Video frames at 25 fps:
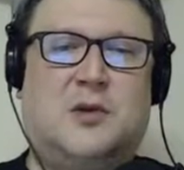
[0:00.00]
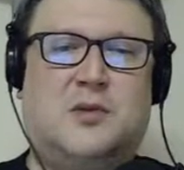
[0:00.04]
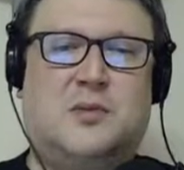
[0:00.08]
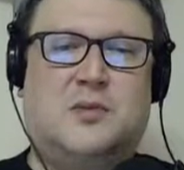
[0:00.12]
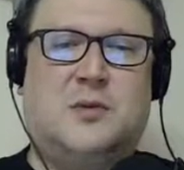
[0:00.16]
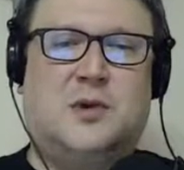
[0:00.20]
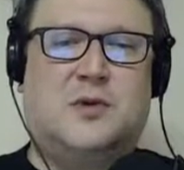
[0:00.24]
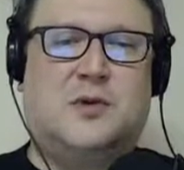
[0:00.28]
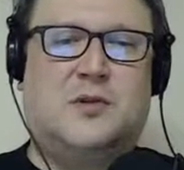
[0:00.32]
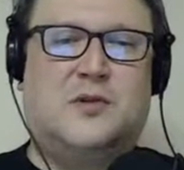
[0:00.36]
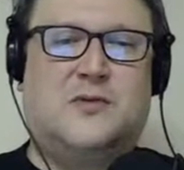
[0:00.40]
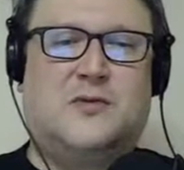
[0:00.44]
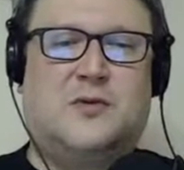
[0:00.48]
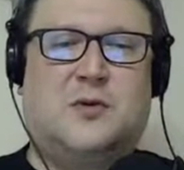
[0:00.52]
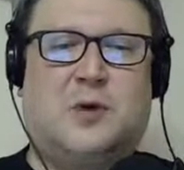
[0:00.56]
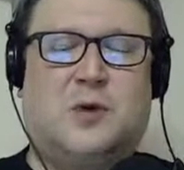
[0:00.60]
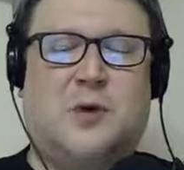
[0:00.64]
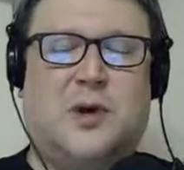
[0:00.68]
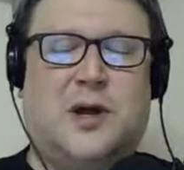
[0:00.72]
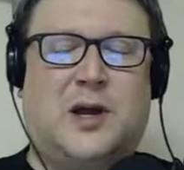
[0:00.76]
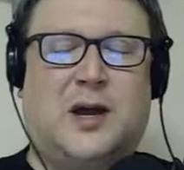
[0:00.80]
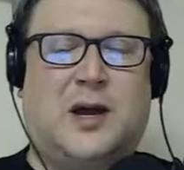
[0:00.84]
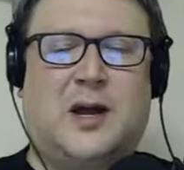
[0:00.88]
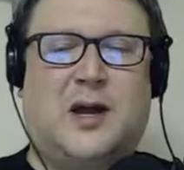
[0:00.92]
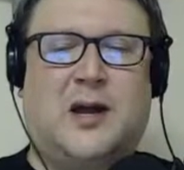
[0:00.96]
Most of where
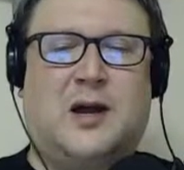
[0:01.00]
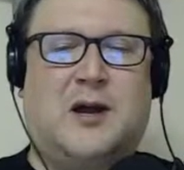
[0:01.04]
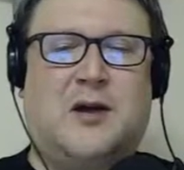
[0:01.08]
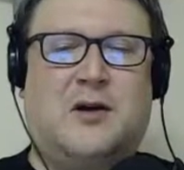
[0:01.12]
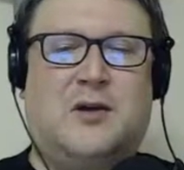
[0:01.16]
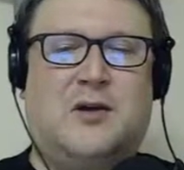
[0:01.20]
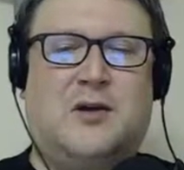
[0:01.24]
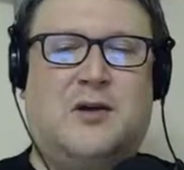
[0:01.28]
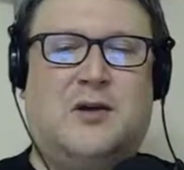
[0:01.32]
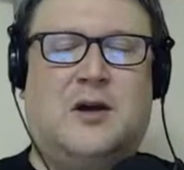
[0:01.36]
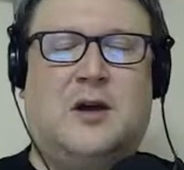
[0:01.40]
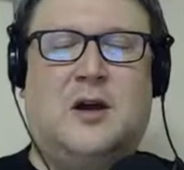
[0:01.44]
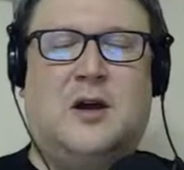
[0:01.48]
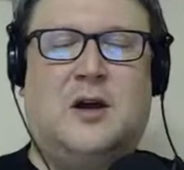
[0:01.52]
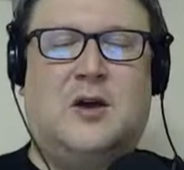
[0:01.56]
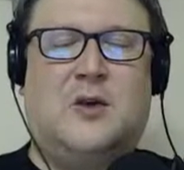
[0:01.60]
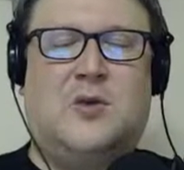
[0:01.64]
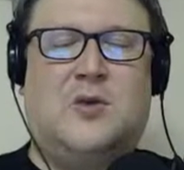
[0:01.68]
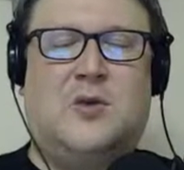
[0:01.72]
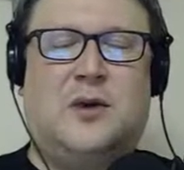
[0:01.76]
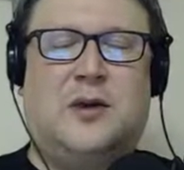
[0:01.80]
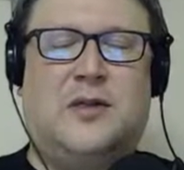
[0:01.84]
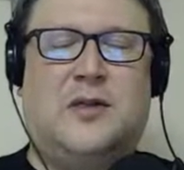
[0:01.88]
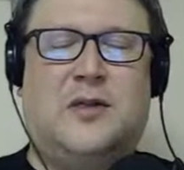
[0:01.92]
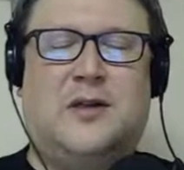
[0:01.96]
we hang out
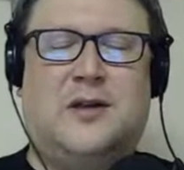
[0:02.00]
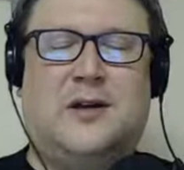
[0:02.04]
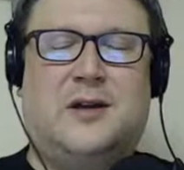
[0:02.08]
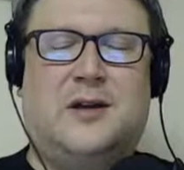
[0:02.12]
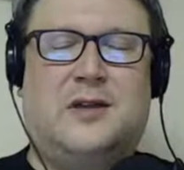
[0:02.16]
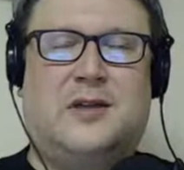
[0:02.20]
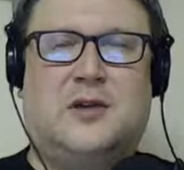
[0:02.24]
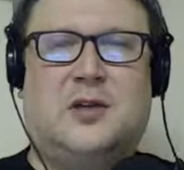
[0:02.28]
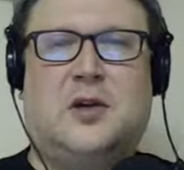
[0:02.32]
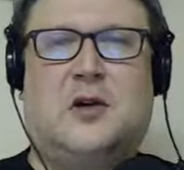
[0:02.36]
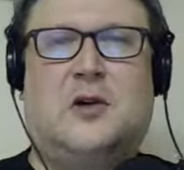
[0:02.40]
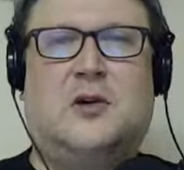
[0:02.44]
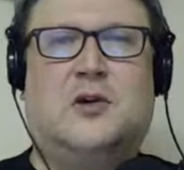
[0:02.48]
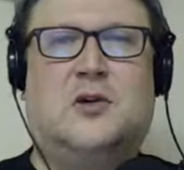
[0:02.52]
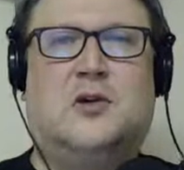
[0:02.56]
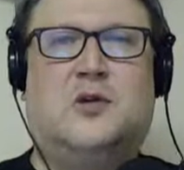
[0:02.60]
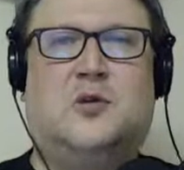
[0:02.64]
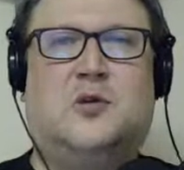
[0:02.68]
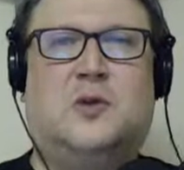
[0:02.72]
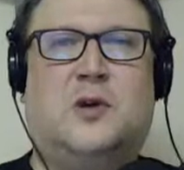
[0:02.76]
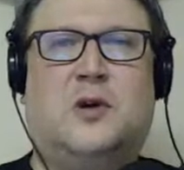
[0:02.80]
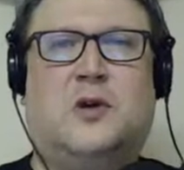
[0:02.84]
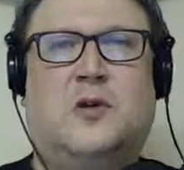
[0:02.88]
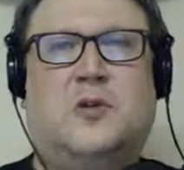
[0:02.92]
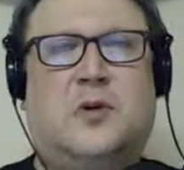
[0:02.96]
with is on
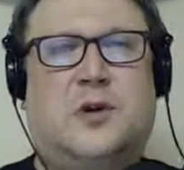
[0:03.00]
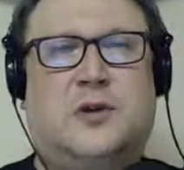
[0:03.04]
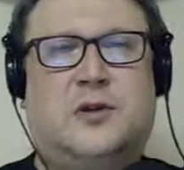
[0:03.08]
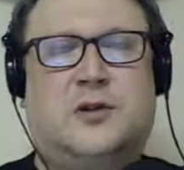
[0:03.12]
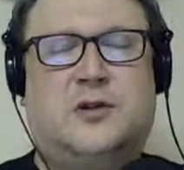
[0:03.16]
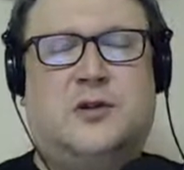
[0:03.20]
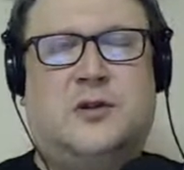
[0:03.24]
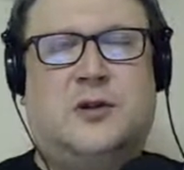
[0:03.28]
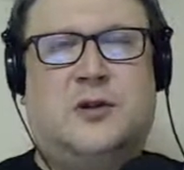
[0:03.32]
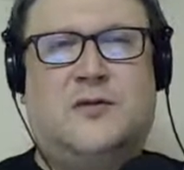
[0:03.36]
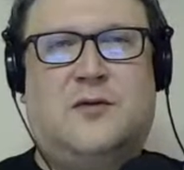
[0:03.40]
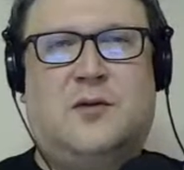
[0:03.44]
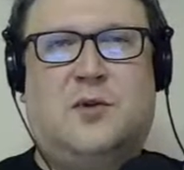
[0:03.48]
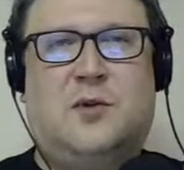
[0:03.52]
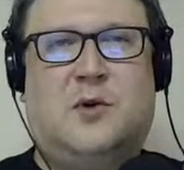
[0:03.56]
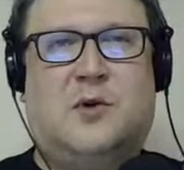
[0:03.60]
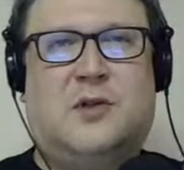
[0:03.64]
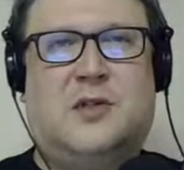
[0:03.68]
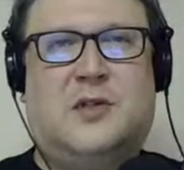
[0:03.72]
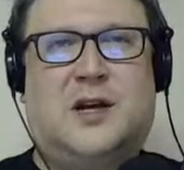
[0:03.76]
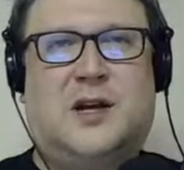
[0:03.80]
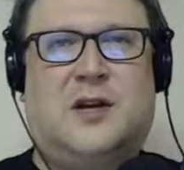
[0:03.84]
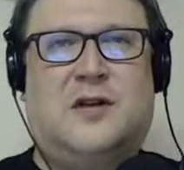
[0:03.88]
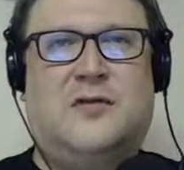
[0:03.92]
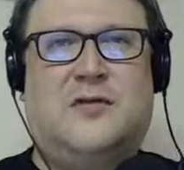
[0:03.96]
Twitter. We do, of
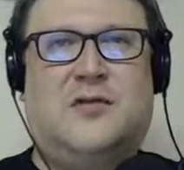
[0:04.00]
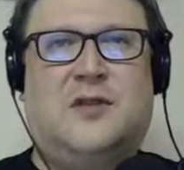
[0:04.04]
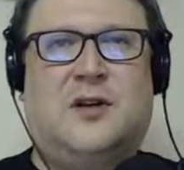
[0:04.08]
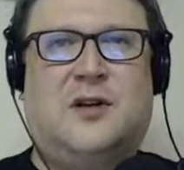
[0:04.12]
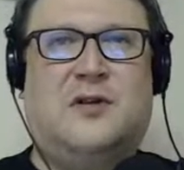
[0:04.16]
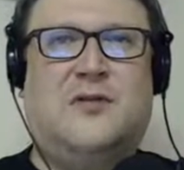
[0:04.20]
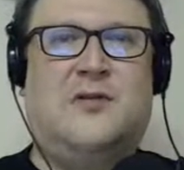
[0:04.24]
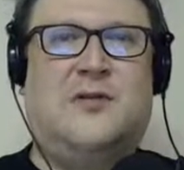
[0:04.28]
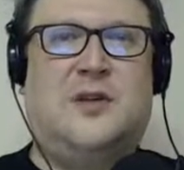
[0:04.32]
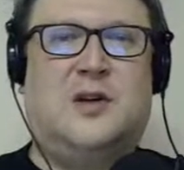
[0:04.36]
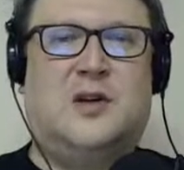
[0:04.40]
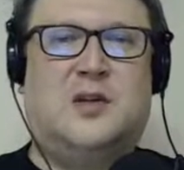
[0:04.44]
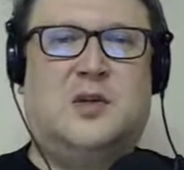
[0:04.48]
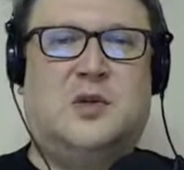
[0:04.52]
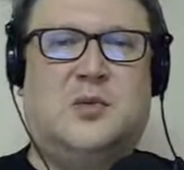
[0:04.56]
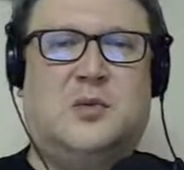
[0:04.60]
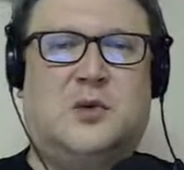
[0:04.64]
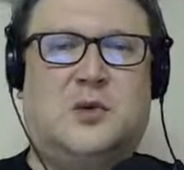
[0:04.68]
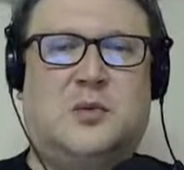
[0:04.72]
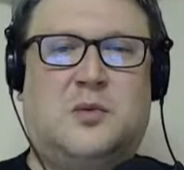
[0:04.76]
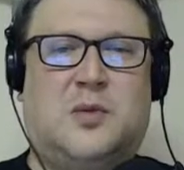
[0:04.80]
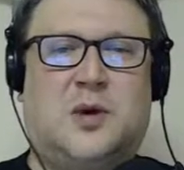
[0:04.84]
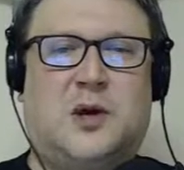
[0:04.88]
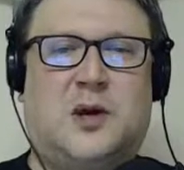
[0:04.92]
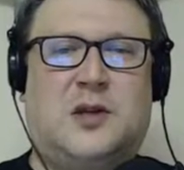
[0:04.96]
course, have a
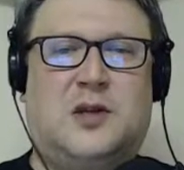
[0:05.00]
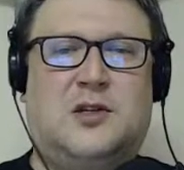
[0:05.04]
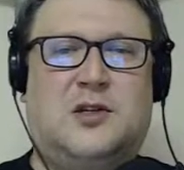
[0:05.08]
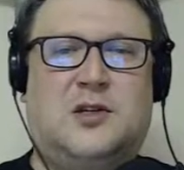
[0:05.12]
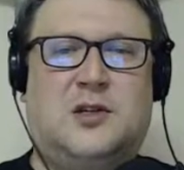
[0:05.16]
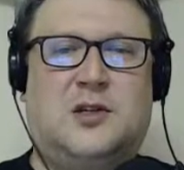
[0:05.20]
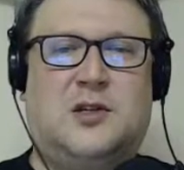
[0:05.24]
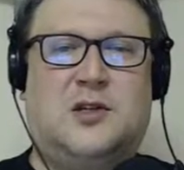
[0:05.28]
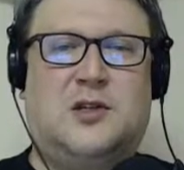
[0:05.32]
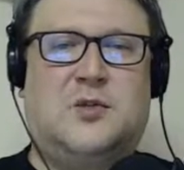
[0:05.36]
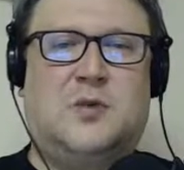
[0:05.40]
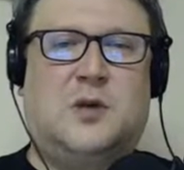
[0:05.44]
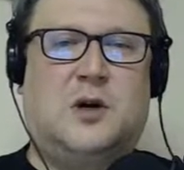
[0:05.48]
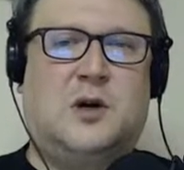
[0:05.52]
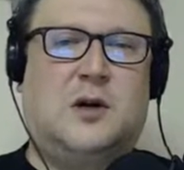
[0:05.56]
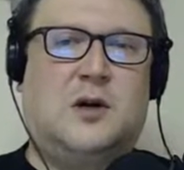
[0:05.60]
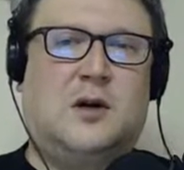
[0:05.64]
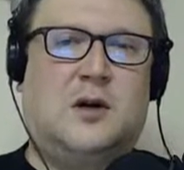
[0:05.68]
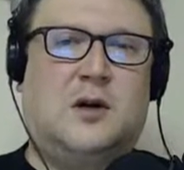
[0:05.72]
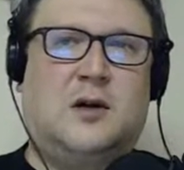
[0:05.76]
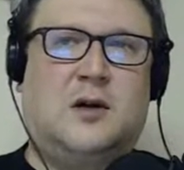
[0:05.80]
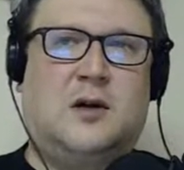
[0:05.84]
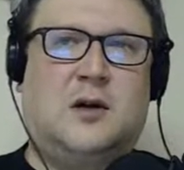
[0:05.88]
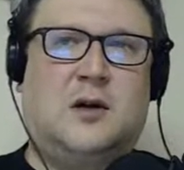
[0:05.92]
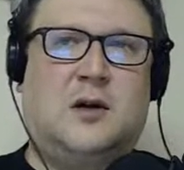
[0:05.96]
Facebook page as
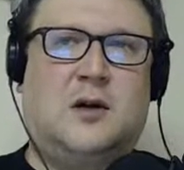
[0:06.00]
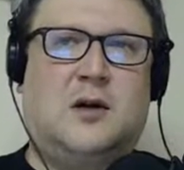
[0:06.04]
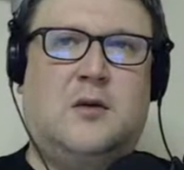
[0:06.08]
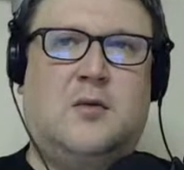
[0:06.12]
well.